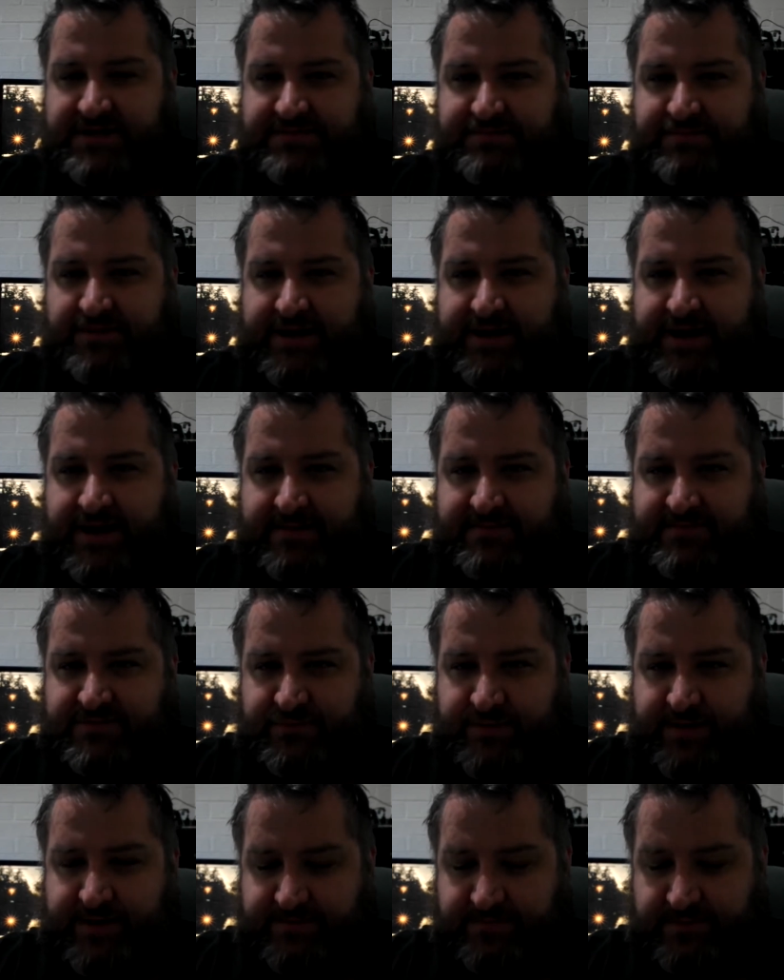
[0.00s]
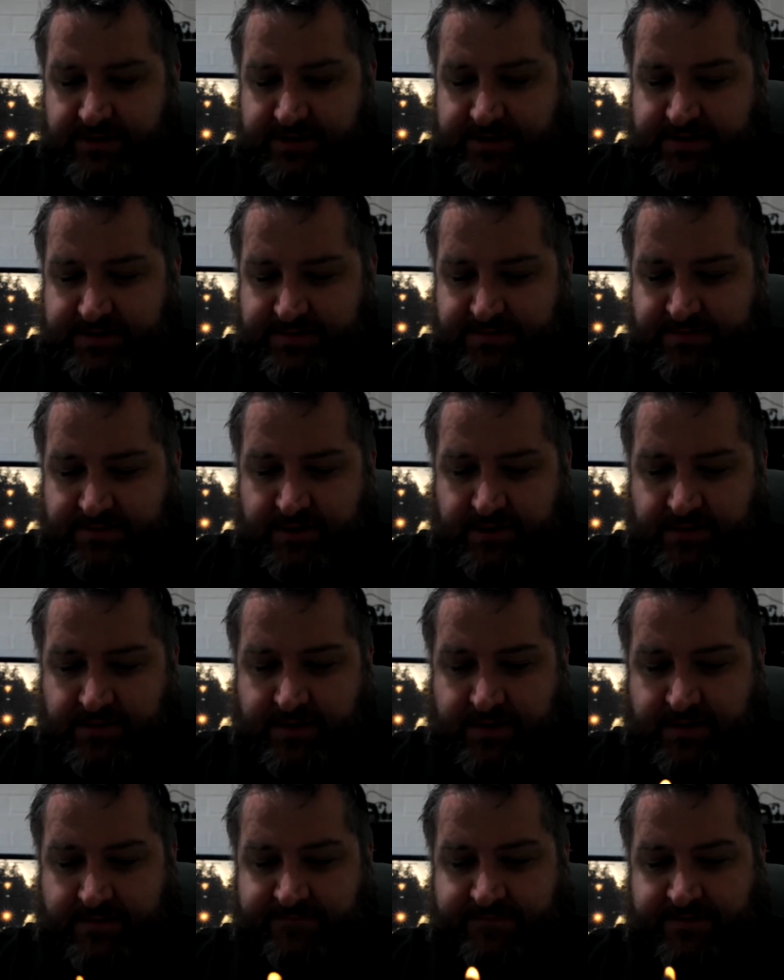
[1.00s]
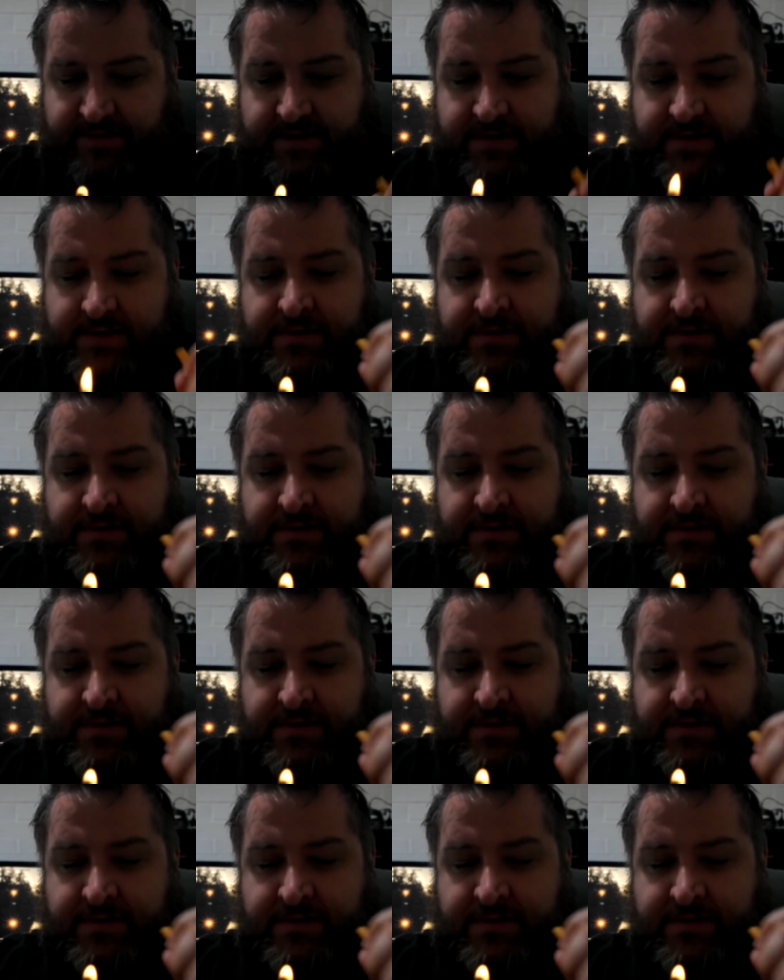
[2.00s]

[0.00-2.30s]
play games randomly, depending on how I'm feeling.